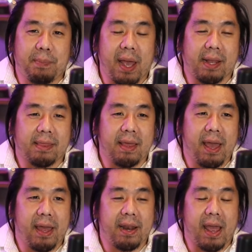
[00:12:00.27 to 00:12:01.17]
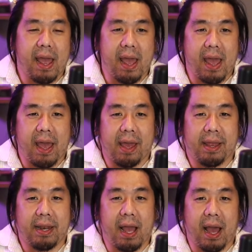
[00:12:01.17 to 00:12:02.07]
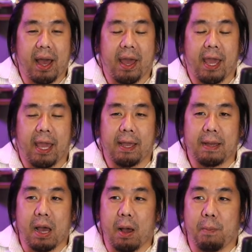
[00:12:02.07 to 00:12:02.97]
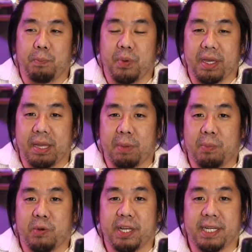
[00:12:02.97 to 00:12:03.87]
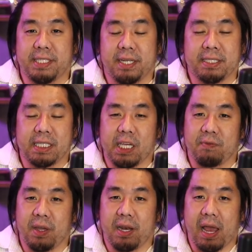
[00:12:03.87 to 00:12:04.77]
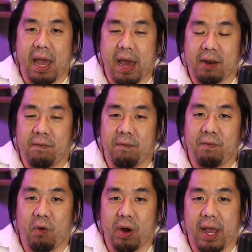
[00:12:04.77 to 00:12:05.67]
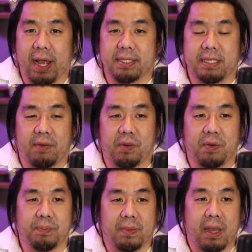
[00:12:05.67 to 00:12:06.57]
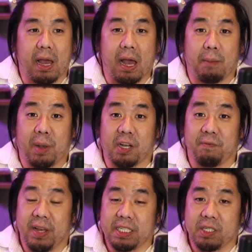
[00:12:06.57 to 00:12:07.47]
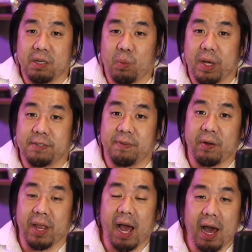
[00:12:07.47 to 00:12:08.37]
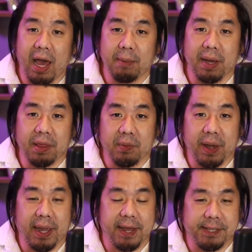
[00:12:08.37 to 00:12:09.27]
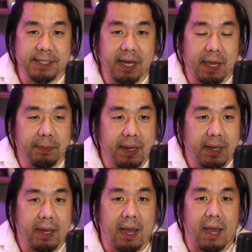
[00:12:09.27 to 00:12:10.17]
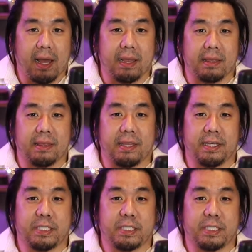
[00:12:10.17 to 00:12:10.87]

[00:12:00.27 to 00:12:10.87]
back then and I put in my predictions even at a 4x level, my conviction was very high, by the way, at the time. The